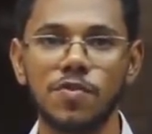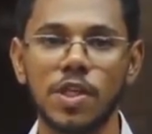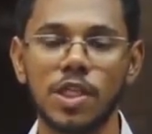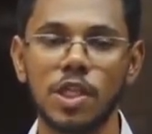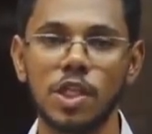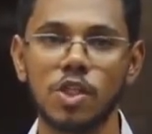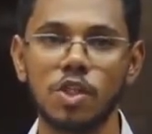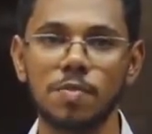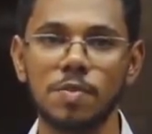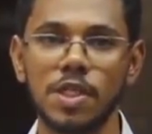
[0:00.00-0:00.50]
of
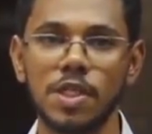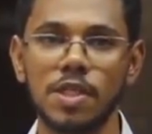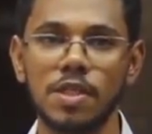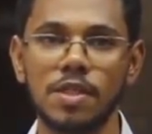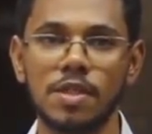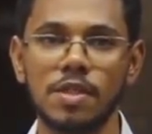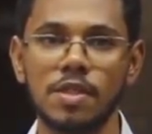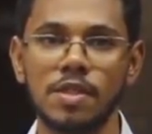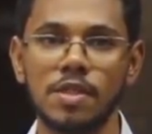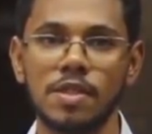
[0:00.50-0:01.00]
Anatomy,
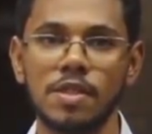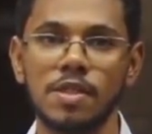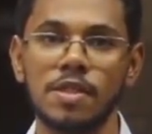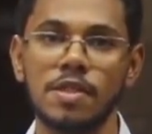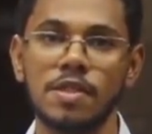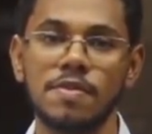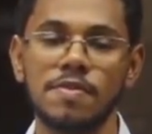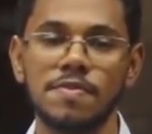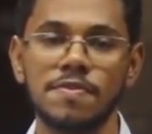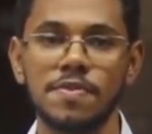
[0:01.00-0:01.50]

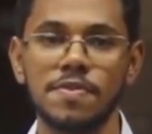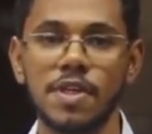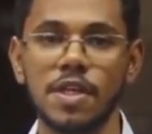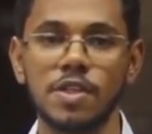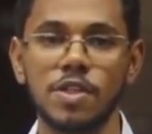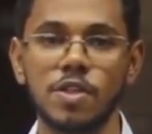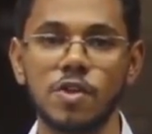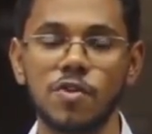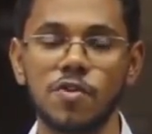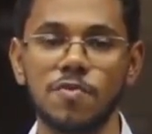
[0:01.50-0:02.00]

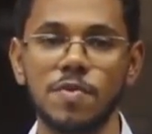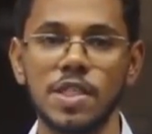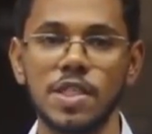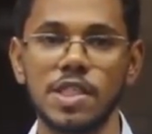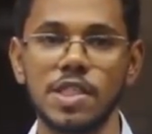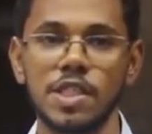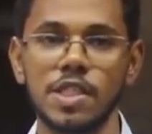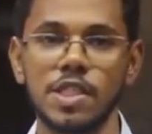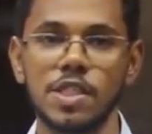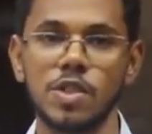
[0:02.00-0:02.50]
Faculty of
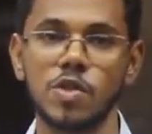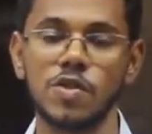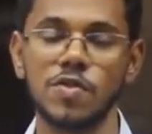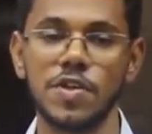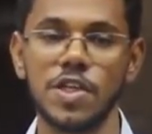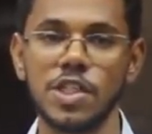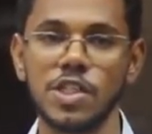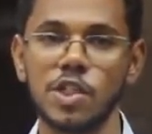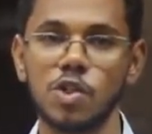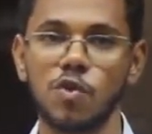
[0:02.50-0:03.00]
Medicine,
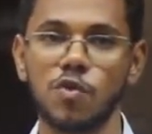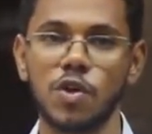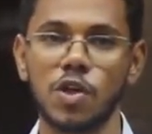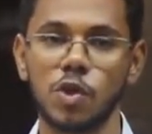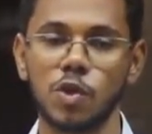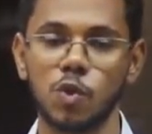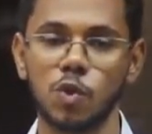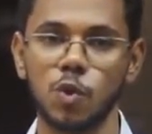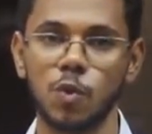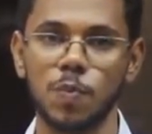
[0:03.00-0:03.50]
University of
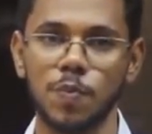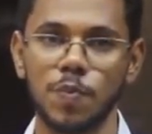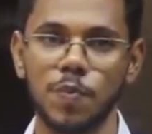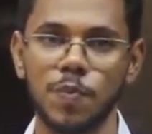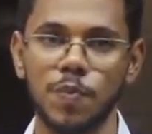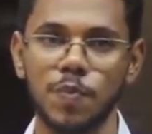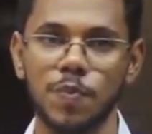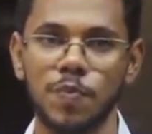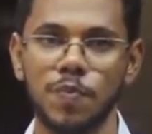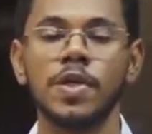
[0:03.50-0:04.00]
Khartoum.
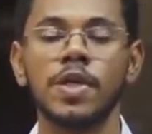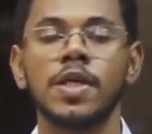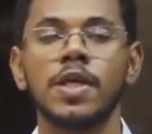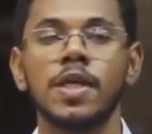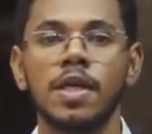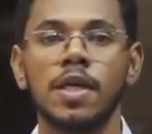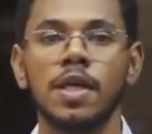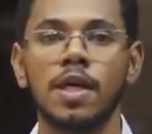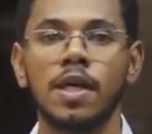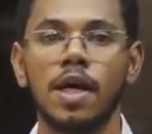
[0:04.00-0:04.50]

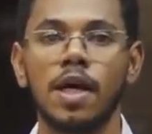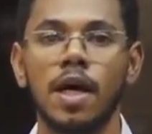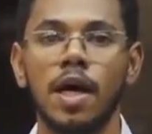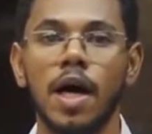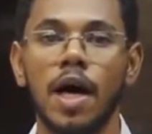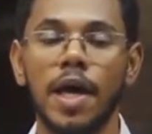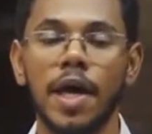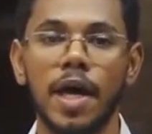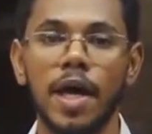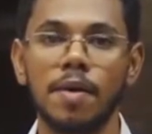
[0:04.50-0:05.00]

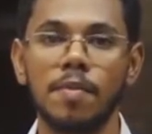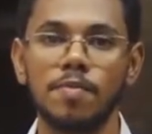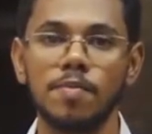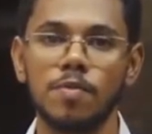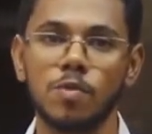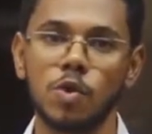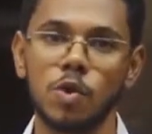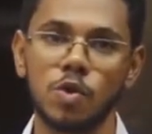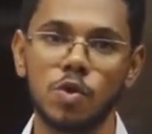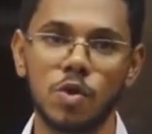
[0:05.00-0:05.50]
I am
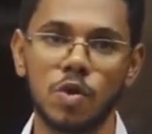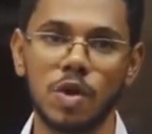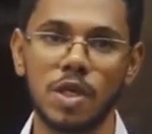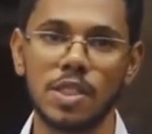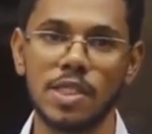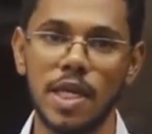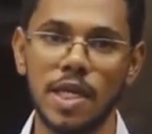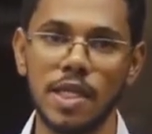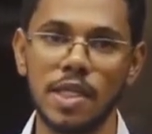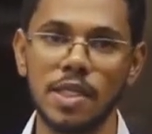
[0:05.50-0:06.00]
Dr.
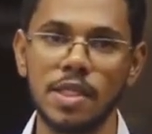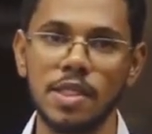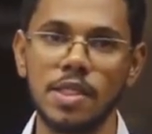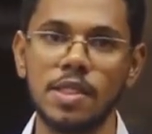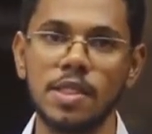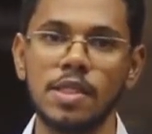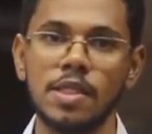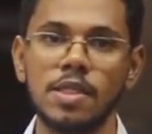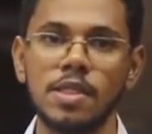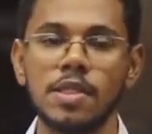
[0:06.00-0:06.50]
Ghazali,
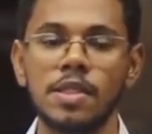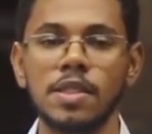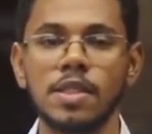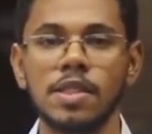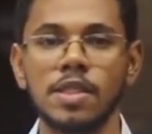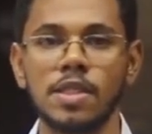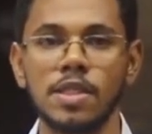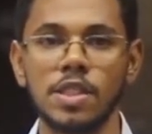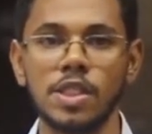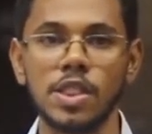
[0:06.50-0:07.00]

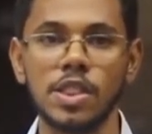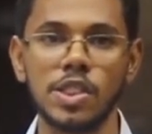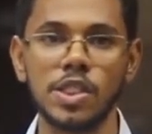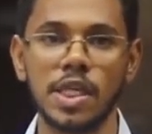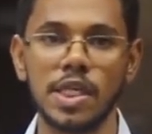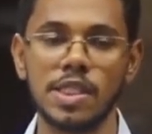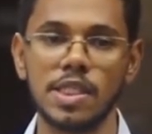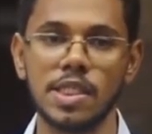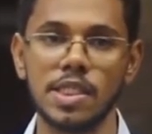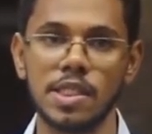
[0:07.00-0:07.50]

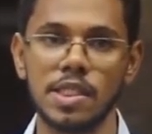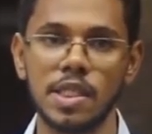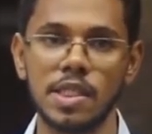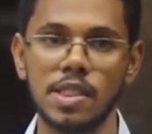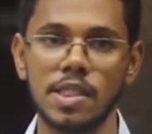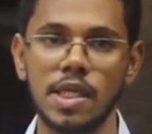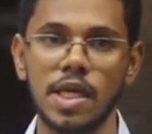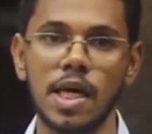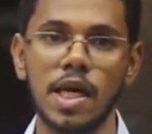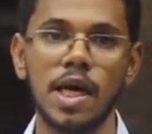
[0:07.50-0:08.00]
teaching
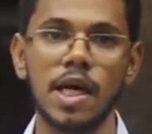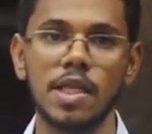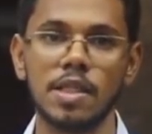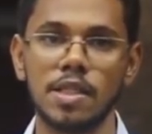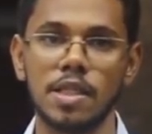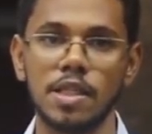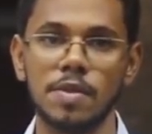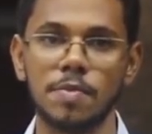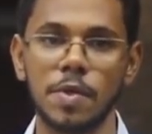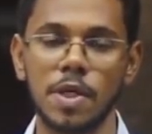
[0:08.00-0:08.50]
assistant
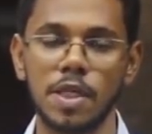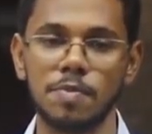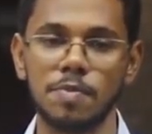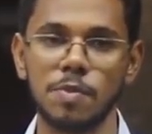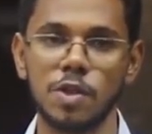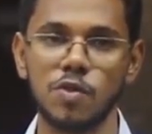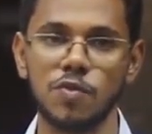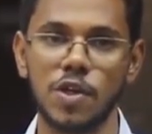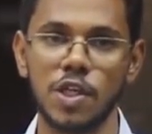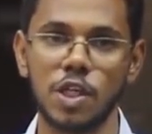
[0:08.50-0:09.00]
at the
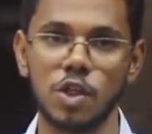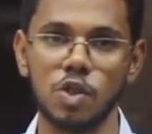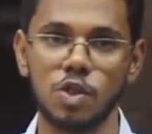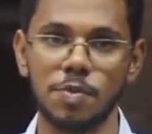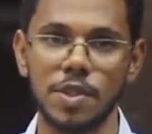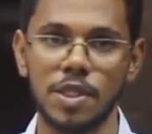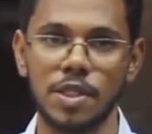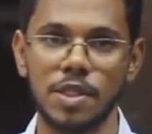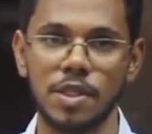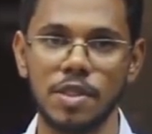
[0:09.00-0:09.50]
Department of
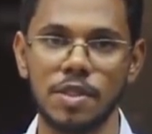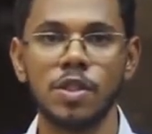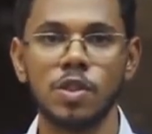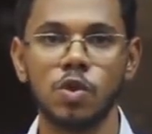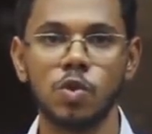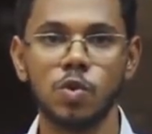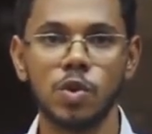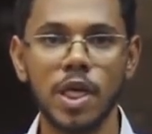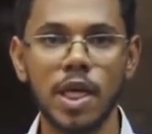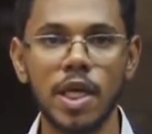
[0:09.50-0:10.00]
Anatomy.
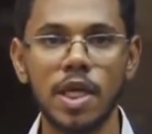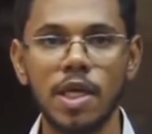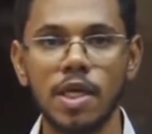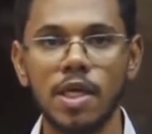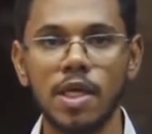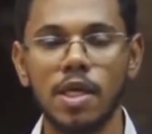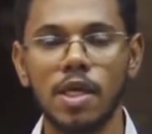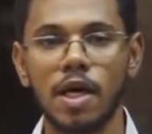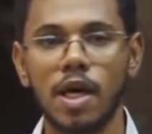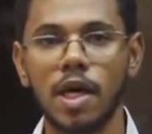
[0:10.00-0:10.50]
Today,
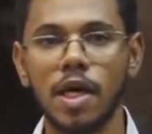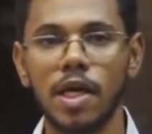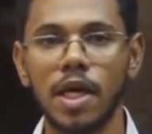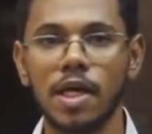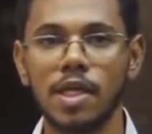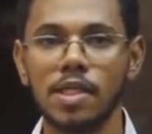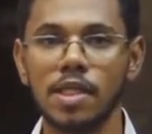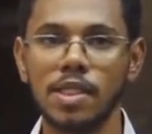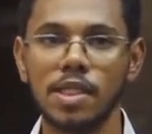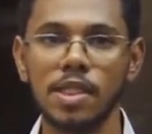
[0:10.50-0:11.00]
I
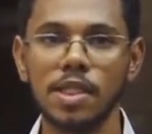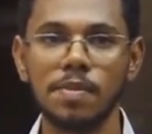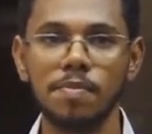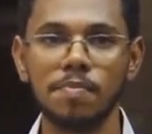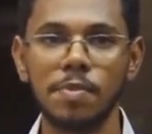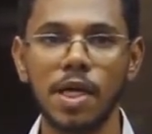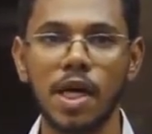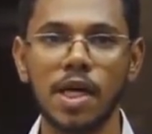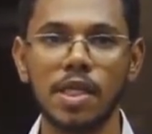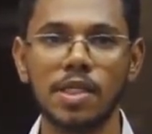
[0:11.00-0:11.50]
and the
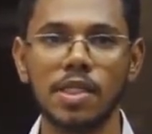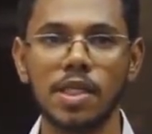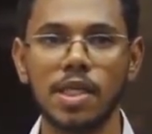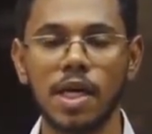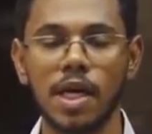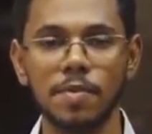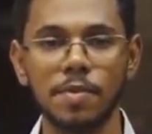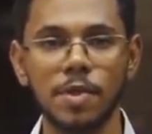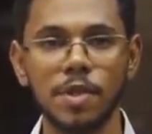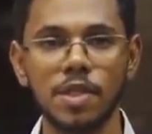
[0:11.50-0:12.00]
team behind the
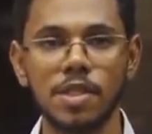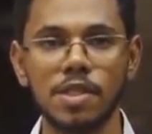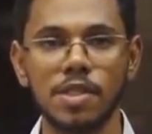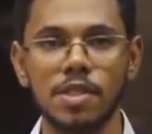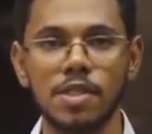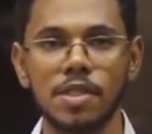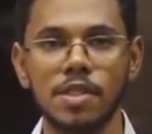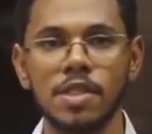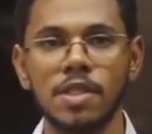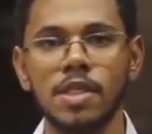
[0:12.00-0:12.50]

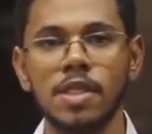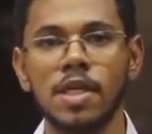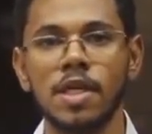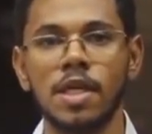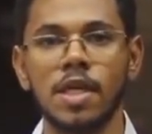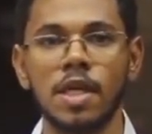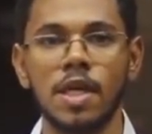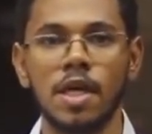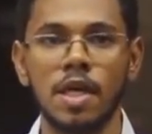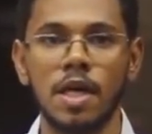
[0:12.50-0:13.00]
cameras
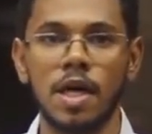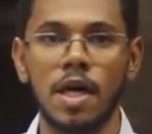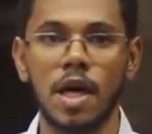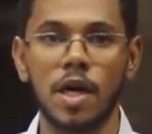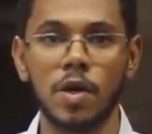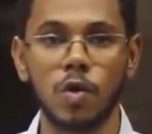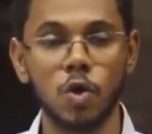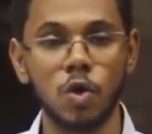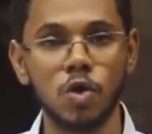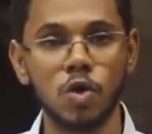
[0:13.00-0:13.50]

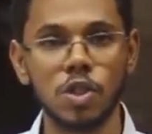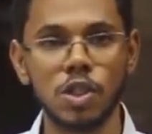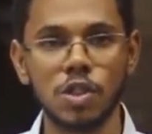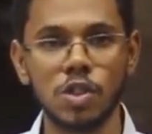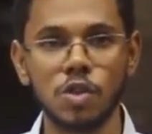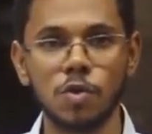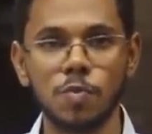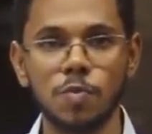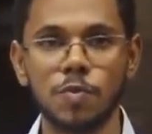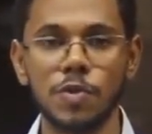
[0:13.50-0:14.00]
are honored
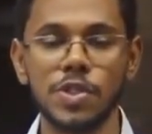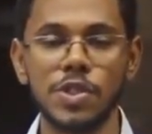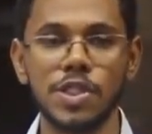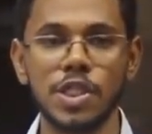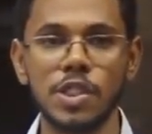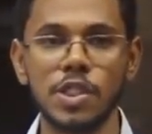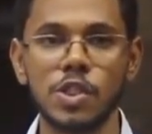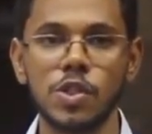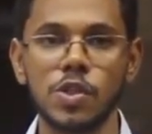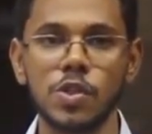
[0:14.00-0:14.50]
to
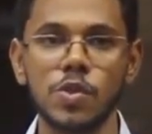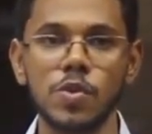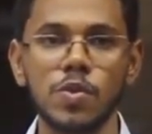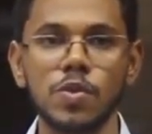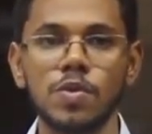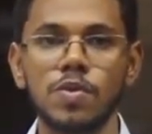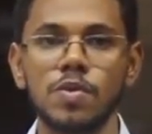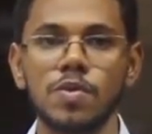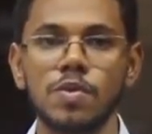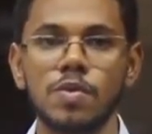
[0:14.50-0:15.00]
present to
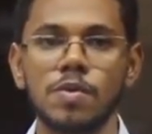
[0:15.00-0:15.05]
you